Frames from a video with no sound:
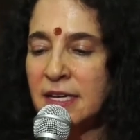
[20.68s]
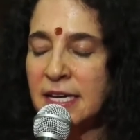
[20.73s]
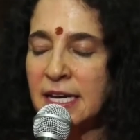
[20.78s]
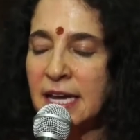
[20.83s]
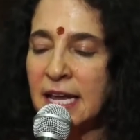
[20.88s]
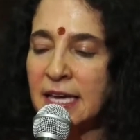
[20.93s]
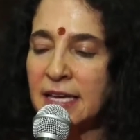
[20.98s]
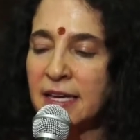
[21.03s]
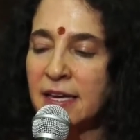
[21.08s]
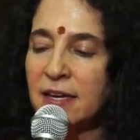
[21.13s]

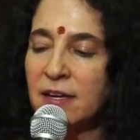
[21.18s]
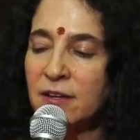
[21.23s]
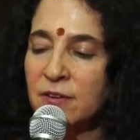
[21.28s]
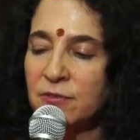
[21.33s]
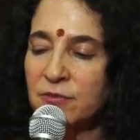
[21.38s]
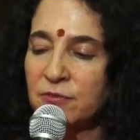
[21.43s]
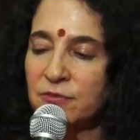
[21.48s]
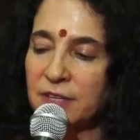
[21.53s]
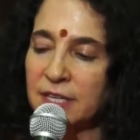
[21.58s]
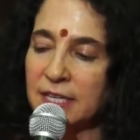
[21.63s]

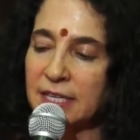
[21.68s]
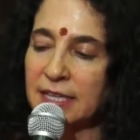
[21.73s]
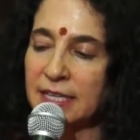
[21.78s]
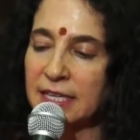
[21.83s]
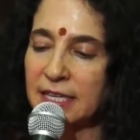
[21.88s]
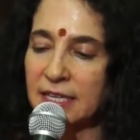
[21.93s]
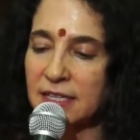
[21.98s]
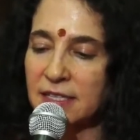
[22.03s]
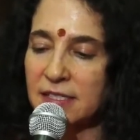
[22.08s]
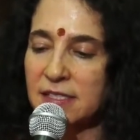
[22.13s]
negative
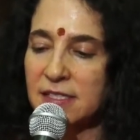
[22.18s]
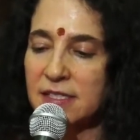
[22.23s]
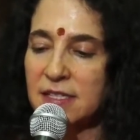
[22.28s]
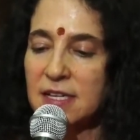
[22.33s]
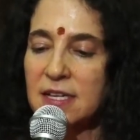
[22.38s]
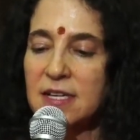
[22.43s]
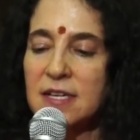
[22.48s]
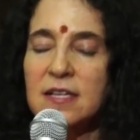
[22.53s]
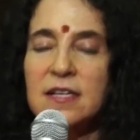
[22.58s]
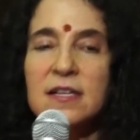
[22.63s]
feelings
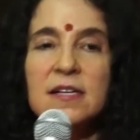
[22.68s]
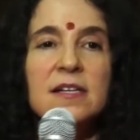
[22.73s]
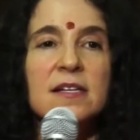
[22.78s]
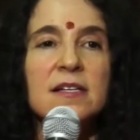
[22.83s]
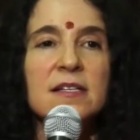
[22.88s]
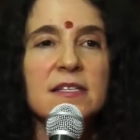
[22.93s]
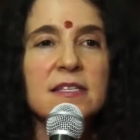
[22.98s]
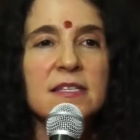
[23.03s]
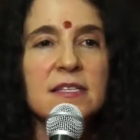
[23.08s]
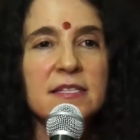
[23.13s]

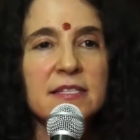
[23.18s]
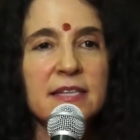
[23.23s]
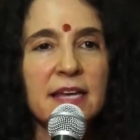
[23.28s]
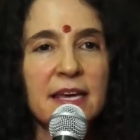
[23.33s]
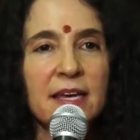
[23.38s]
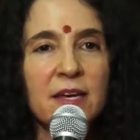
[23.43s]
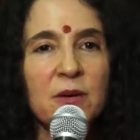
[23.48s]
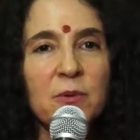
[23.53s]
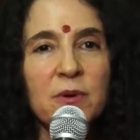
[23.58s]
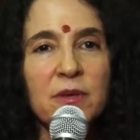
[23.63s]

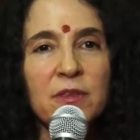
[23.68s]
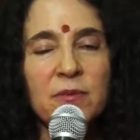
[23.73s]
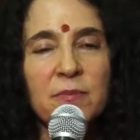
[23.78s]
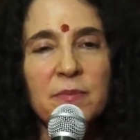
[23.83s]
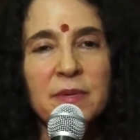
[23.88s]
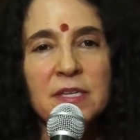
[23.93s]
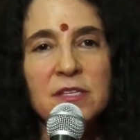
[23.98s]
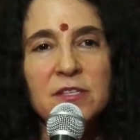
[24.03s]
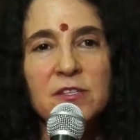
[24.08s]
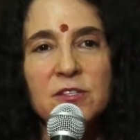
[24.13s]
stay with
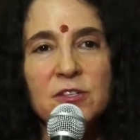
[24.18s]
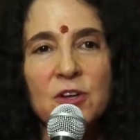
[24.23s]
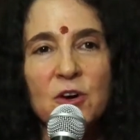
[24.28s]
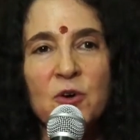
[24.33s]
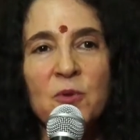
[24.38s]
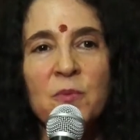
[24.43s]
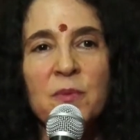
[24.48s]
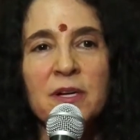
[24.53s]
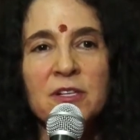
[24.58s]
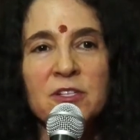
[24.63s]
me
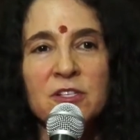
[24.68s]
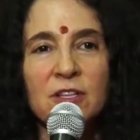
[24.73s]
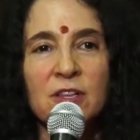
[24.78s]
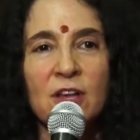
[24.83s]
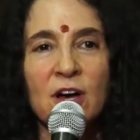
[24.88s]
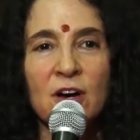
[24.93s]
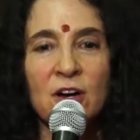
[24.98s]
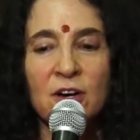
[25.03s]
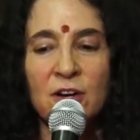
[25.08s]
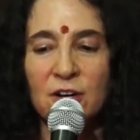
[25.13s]
so much
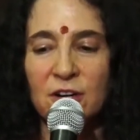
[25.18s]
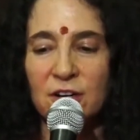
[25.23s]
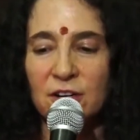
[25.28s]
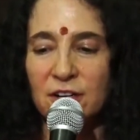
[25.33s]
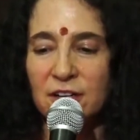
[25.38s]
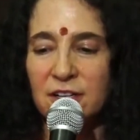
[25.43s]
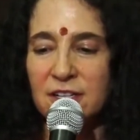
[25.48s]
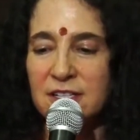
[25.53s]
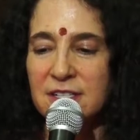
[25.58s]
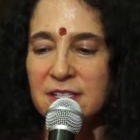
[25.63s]

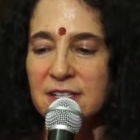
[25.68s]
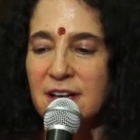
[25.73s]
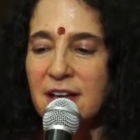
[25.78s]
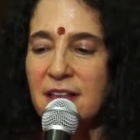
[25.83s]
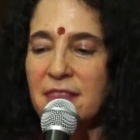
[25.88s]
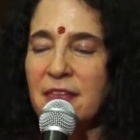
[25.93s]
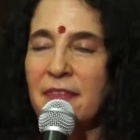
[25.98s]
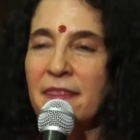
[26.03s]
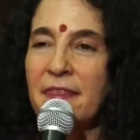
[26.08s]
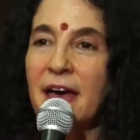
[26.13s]
longer
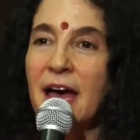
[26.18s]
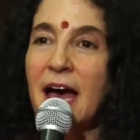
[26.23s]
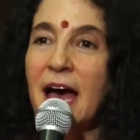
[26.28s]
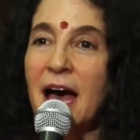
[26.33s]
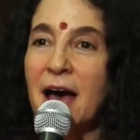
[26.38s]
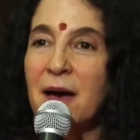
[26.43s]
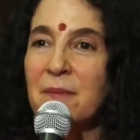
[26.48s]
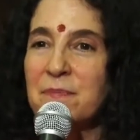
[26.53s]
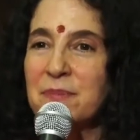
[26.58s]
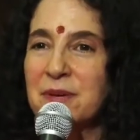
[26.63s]
than the
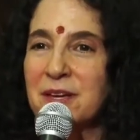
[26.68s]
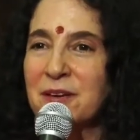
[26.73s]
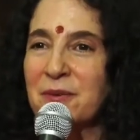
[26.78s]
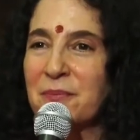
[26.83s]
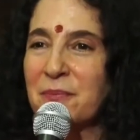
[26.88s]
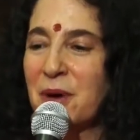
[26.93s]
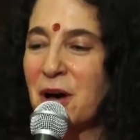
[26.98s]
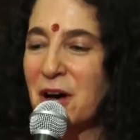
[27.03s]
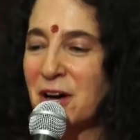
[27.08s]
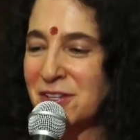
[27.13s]
happy
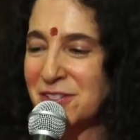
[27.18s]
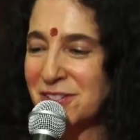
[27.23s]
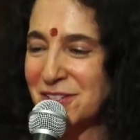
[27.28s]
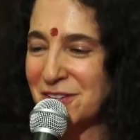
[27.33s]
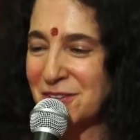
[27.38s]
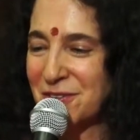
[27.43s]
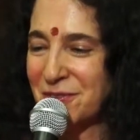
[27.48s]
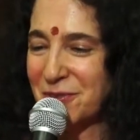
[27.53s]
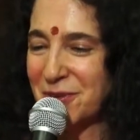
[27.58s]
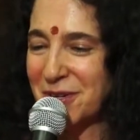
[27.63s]
and
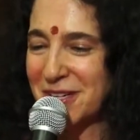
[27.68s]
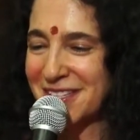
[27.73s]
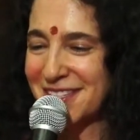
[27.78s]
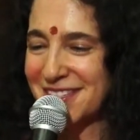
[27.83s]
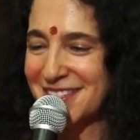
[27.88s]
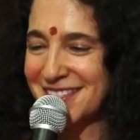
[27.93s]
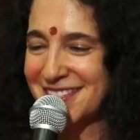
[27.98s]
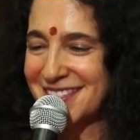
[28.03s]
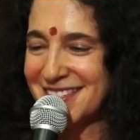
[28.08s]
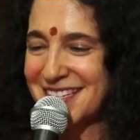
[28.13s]
positive
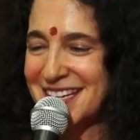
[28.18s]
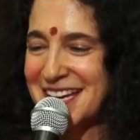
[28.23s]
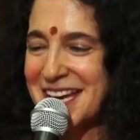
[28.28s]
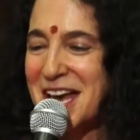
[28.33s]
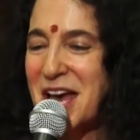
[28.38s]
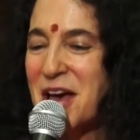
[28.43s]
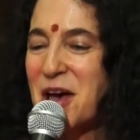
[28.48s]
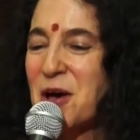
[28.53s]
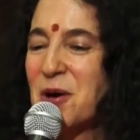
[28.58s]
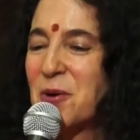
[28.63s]
ones?
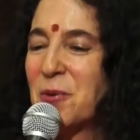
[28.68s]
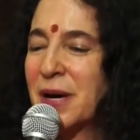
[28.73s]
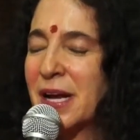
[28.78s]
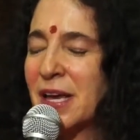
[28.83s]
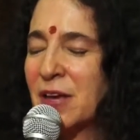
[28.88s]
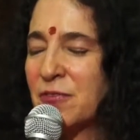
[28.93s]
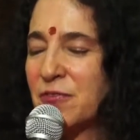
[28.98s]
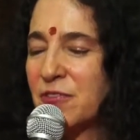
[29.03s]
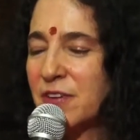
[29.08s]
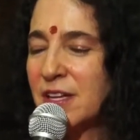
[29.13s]
When
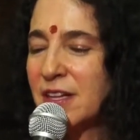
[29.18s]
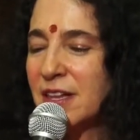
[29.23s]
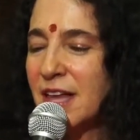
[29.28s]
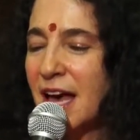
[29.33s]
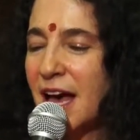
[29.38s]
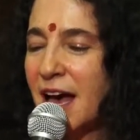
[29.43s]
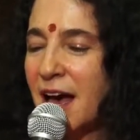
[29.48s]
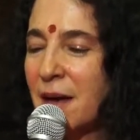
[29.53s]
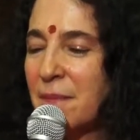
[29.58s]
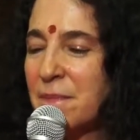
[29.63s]
I feel
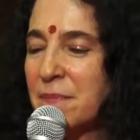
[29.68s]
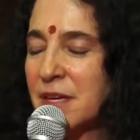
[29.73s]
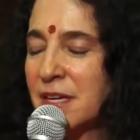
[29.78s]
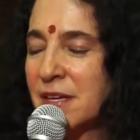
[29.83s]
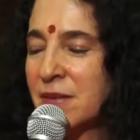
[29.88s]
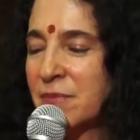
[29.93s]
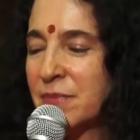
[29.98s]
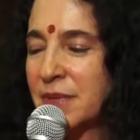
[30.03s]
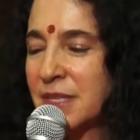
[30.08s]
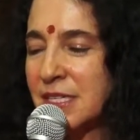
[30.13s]
happy
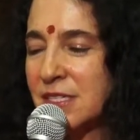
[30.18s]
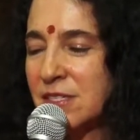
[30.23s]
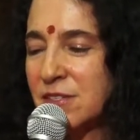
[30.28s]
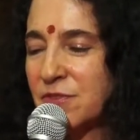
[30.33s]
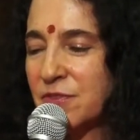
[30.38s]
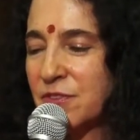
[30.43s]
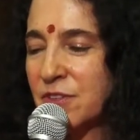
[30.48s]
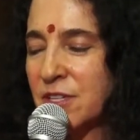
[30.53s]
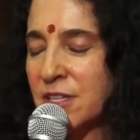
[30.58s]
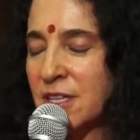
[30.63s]
and
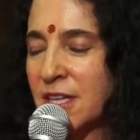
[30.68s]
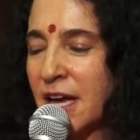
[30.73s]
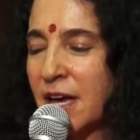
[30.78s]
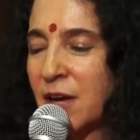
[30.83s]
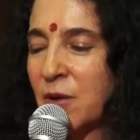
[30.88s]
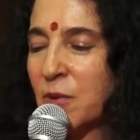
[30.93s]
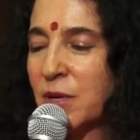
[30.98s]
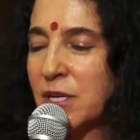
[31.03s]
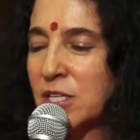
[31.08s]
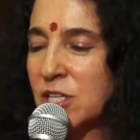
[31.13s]
blissful,
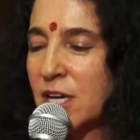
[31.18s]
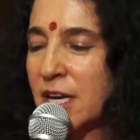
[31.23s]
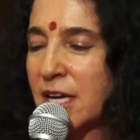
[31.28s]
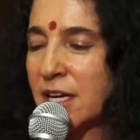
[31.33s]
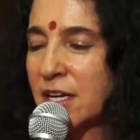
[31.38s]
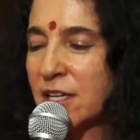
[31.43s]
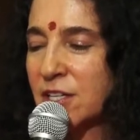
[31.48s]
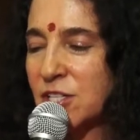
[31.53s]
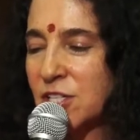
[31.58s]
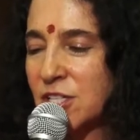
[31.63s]
I wish I
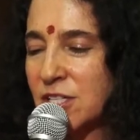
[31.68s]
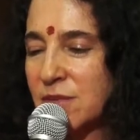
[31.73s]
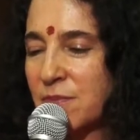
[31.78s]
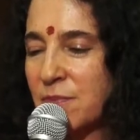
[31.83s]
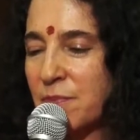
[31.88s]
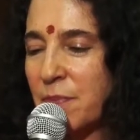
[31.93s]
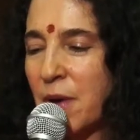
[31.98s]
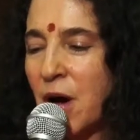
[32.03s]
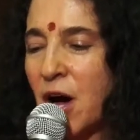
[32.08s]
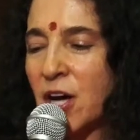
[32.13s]
could
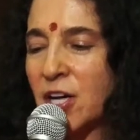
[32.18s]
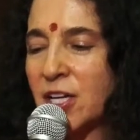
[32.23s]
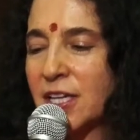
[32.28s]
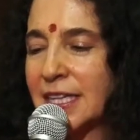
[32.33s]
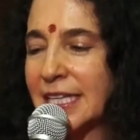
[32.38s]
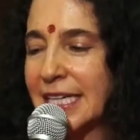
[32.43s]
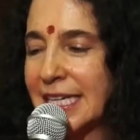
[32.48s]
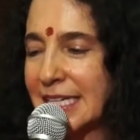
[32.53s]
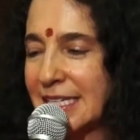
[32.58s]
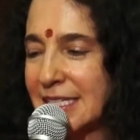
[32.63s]
just
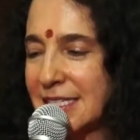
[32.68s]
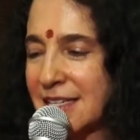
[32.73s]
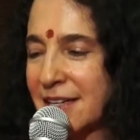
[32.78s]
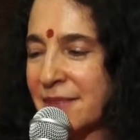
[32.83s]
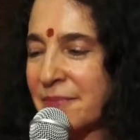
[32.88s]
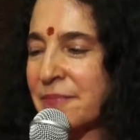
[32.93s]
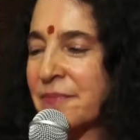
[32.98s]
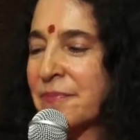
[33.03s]
bottle it.